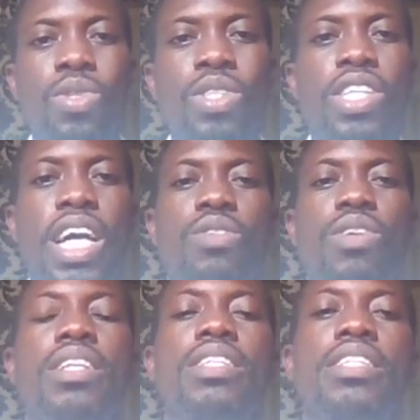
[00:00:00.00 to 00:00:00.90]
So it's
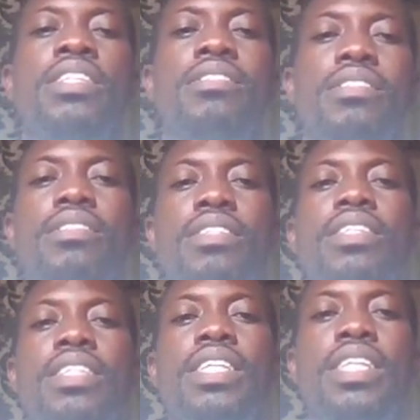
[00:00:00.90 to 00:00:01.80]
actually
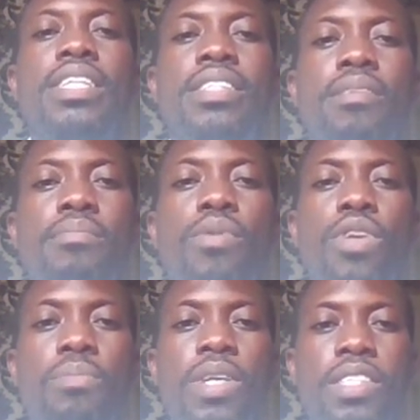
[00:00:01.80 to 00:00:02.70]
his
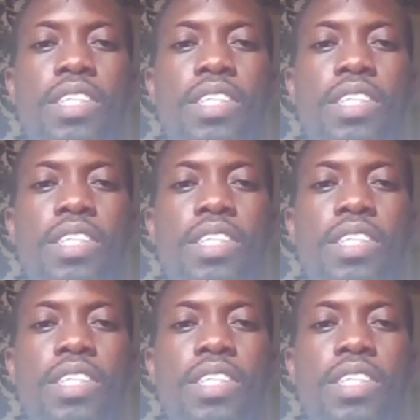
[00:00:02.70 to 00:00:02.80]
embodiment,